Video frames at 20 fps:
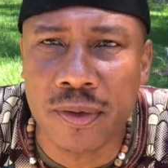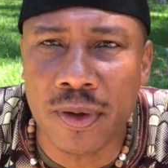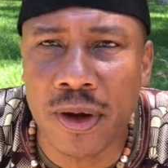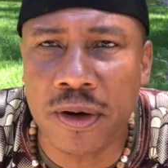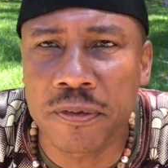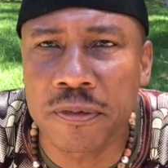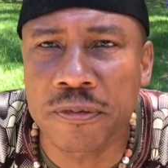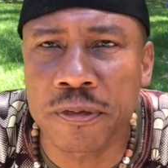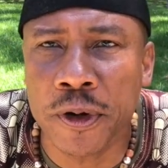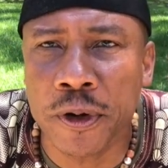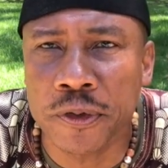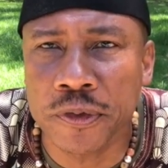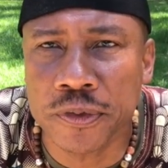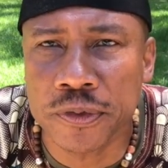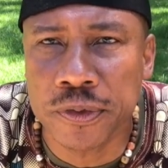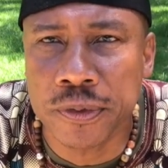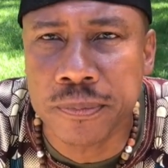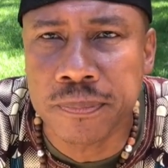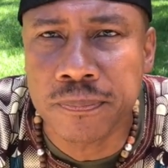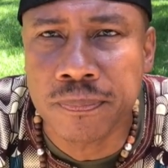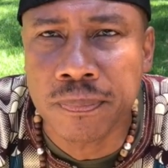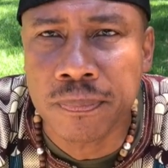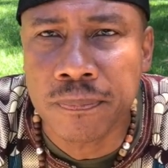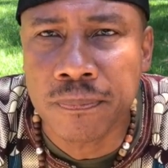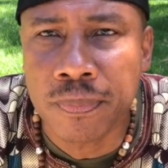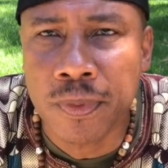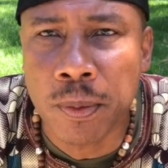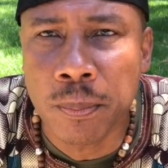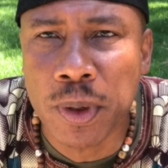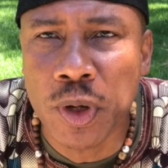You have to first
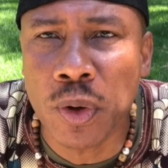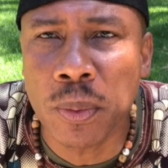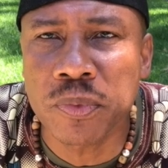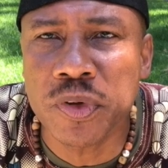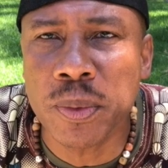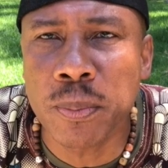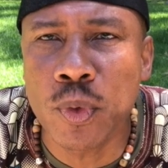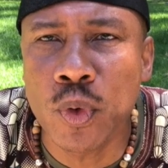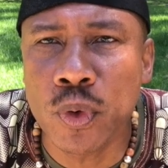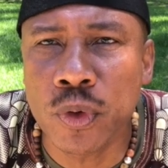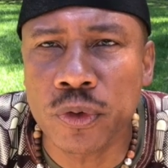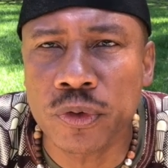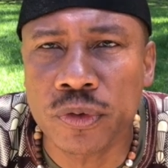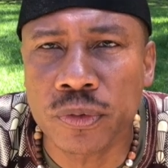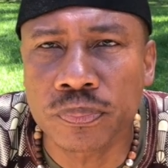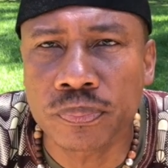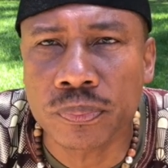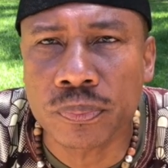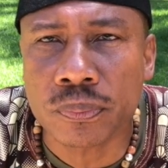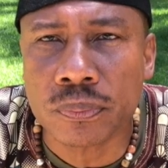becomes a Moors,